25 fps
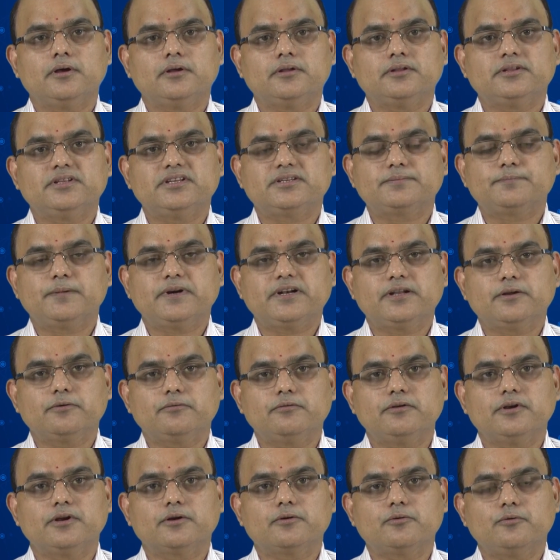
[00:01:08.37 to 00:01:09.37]
this
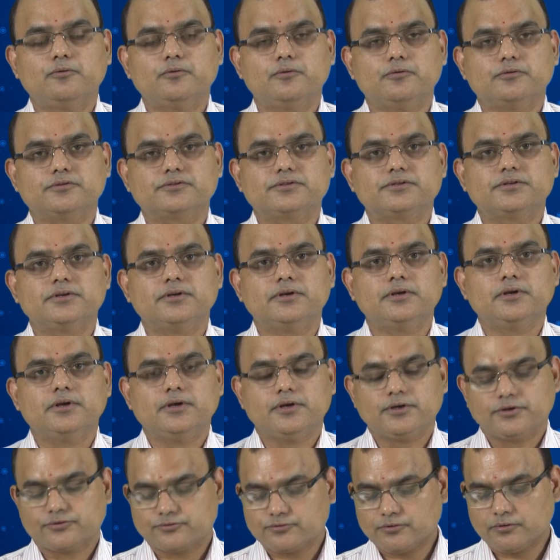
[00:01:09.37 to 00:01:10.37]
particular course.
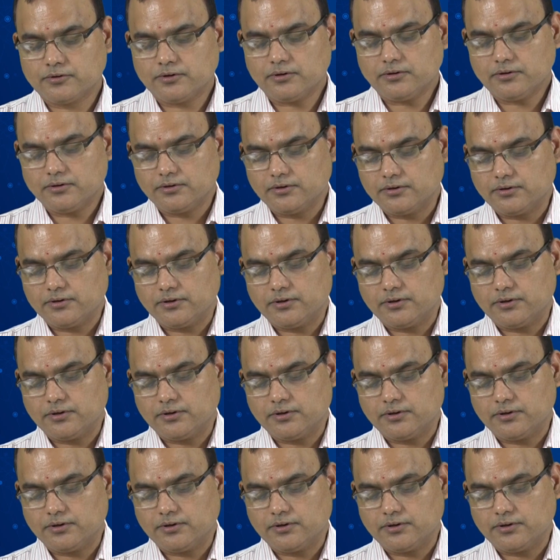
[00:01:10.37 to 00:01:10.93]
So,